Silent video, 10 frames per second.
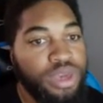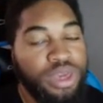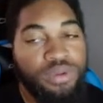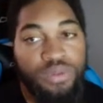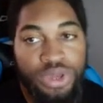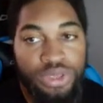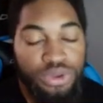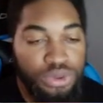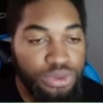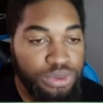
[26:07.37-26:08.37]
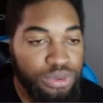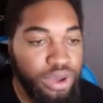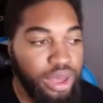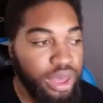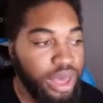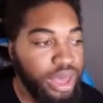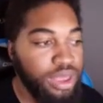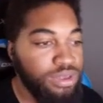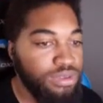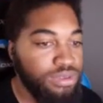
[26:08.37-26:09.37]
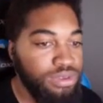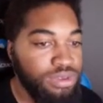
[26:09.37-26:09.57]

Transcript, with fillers: can we do as